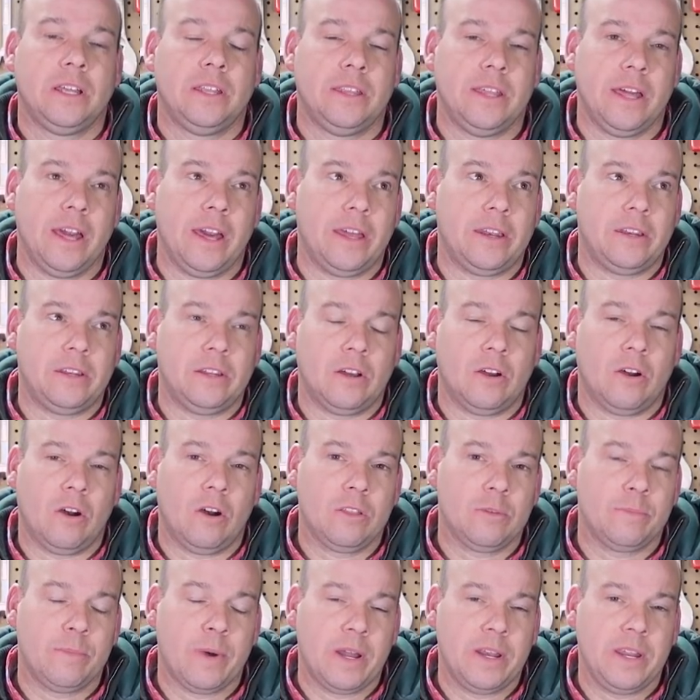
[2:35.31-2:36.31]
that
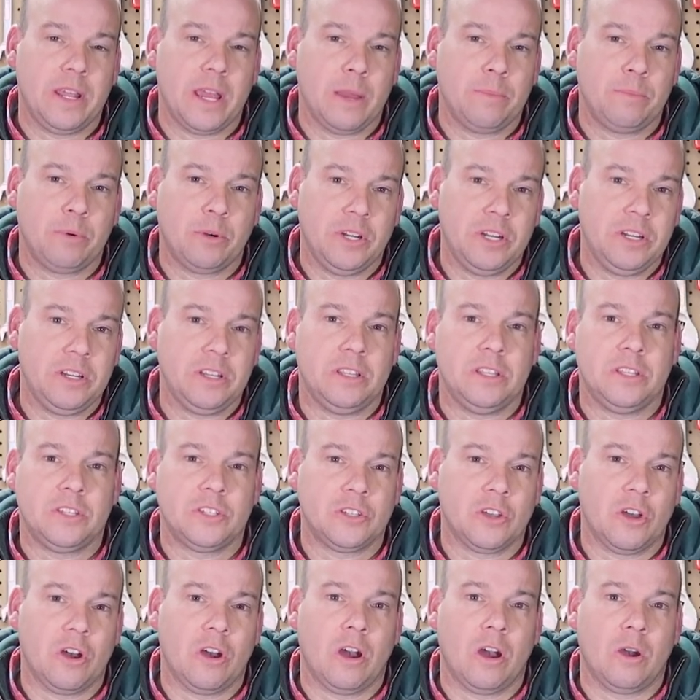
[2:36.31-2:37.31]
all the money I put into the
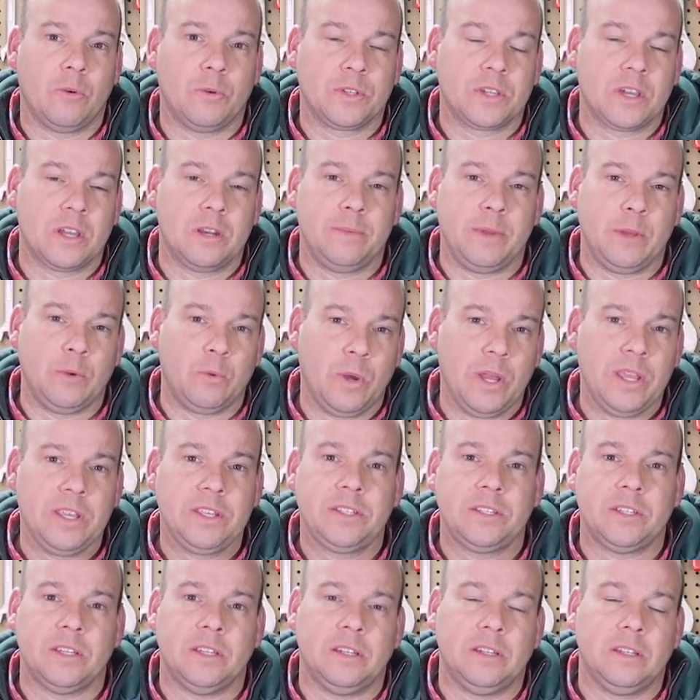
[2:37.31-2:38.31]
saw was going to be
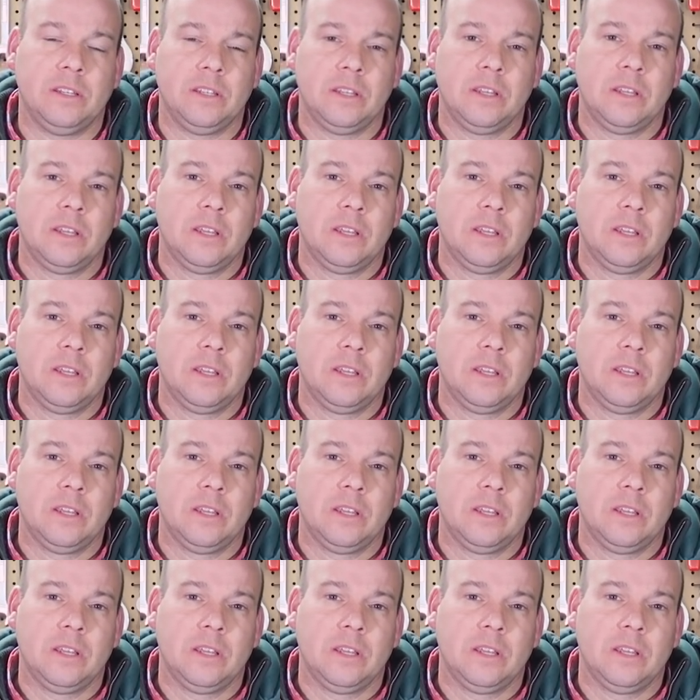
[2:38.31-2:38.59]
wasted